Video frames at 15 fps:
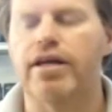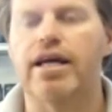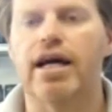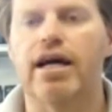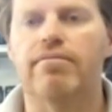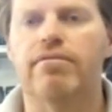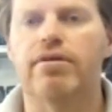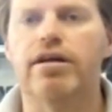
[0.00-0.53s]

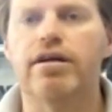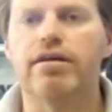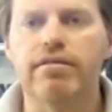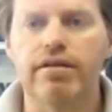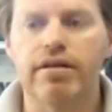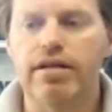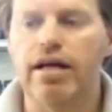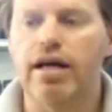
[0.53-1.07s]
camera,
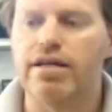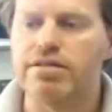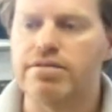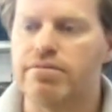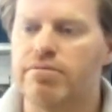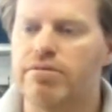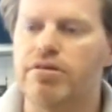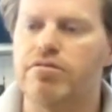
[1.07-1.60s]
as
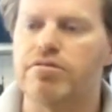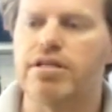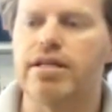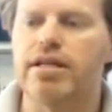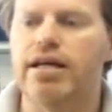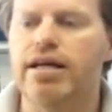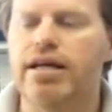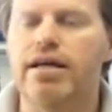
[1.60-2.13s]
you
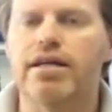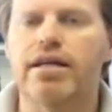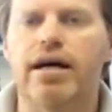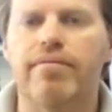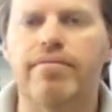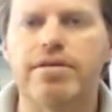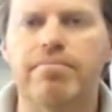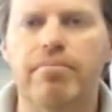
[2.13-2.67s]
see here,
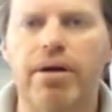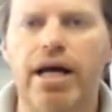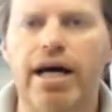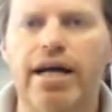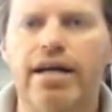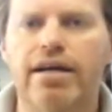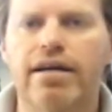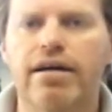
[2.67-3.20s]
comes in
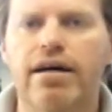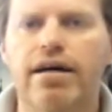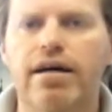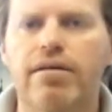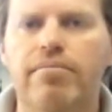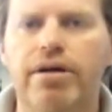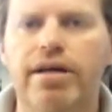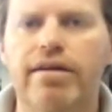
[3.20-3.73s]
black,
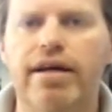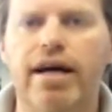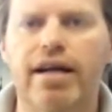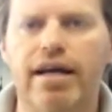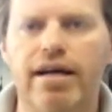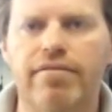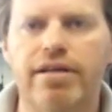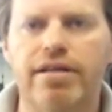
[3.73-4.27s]
but you can
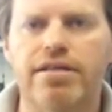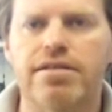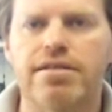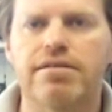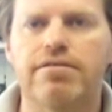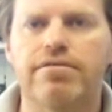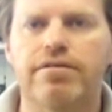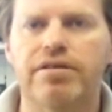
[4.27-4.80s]
have it in
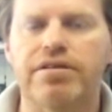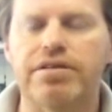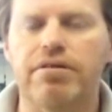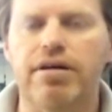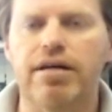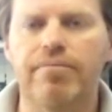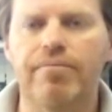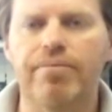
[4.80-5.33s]
silver as
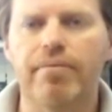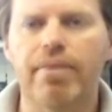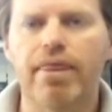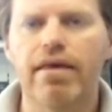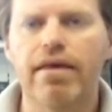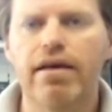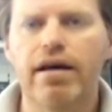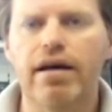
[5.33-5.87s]
well.
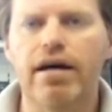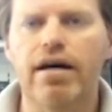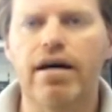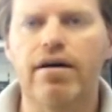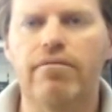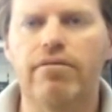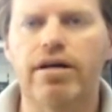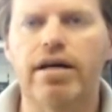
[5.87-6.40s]

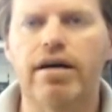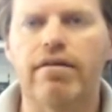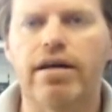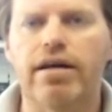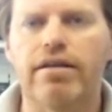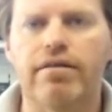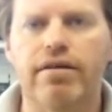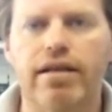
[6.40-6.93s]
We're
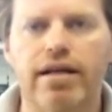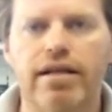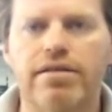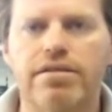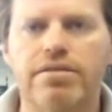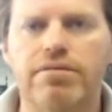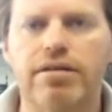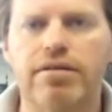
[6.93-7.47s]
currently doing that
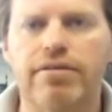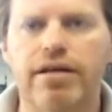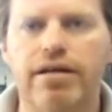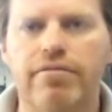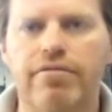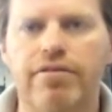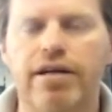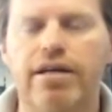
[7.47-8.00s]
at
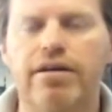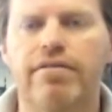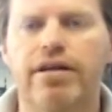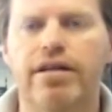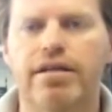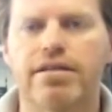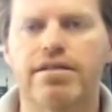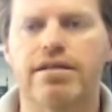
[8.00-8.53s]
1295,
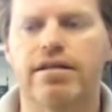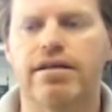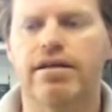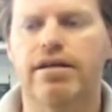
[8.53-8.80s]
and it's